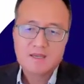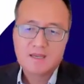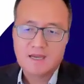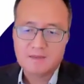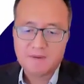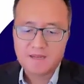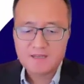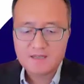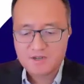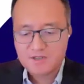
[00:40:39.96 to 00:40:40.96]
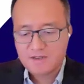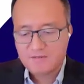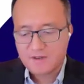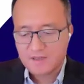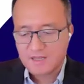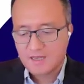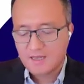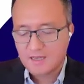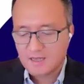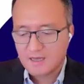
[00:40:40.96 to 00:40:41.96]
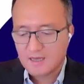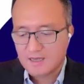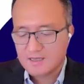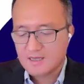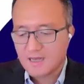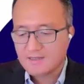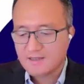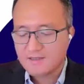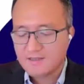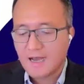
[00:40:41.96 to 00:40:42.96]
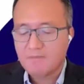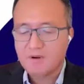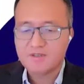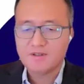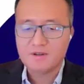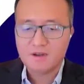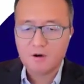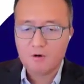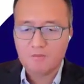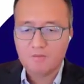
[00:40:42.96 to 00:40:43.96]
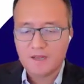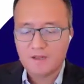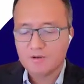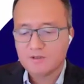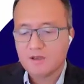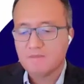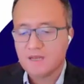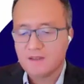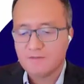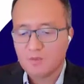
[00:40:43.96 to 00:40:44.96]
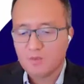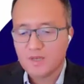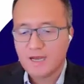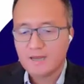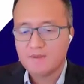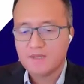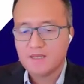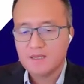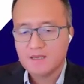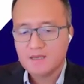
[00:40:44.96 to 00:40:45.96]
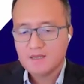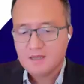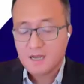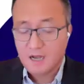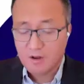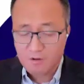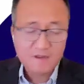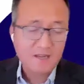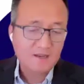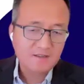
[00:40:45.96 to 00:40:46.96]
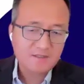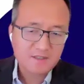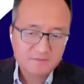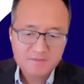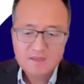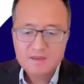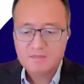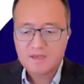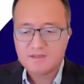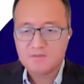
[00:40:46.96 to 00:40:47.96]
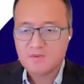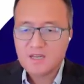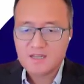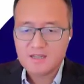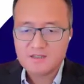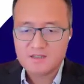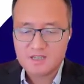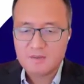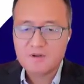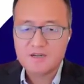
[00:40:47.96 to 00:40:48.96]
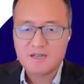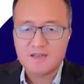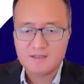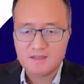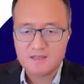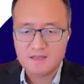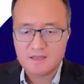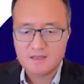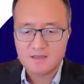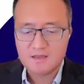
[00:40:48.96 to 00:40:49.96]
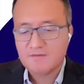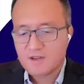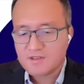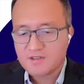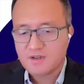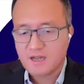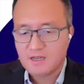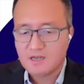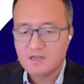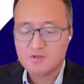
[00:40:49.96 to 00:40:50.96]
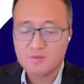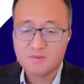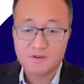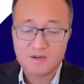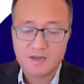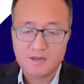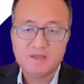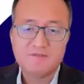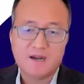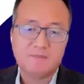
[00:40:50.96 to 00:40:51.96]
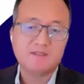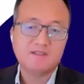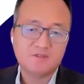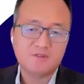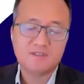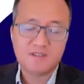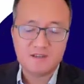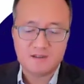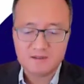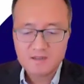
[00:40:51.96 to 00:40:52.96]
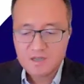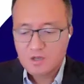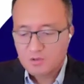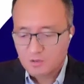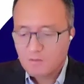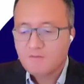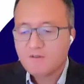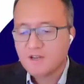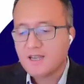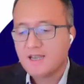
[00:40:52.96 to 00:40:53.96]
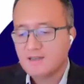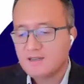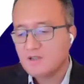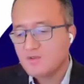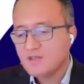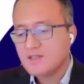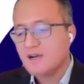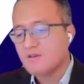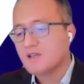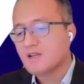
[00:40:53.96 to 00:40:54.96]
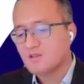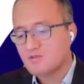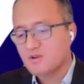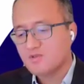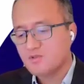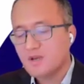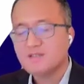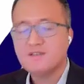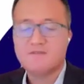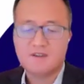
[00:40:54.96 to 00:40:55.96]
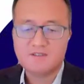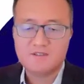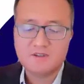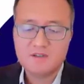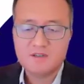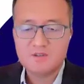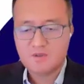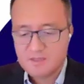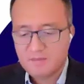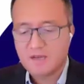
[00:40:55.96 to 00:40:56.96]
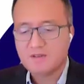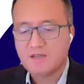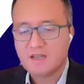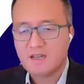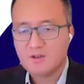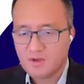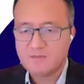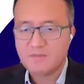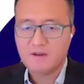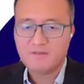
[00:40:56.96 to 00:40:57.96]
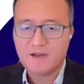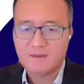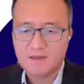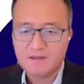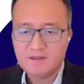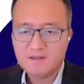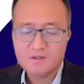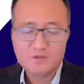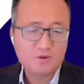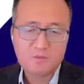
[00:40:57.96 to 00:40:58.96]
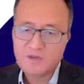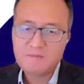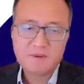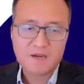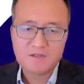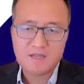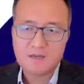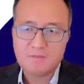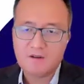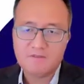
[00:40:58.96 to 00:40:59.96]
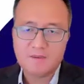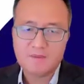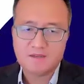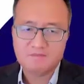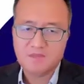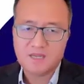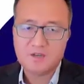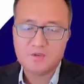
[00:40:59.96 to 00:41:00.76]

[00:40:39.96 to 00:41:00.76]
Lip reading: But in terms of the in license, I personally hope and also I believe would not be cut off Analyst, because really that's jeopardize the investor and the entrepreneur and the big pharma's interest here. Don't forget, the US can only control US investor, US biotech, and US biopharma. European biotech and biopharma, they can do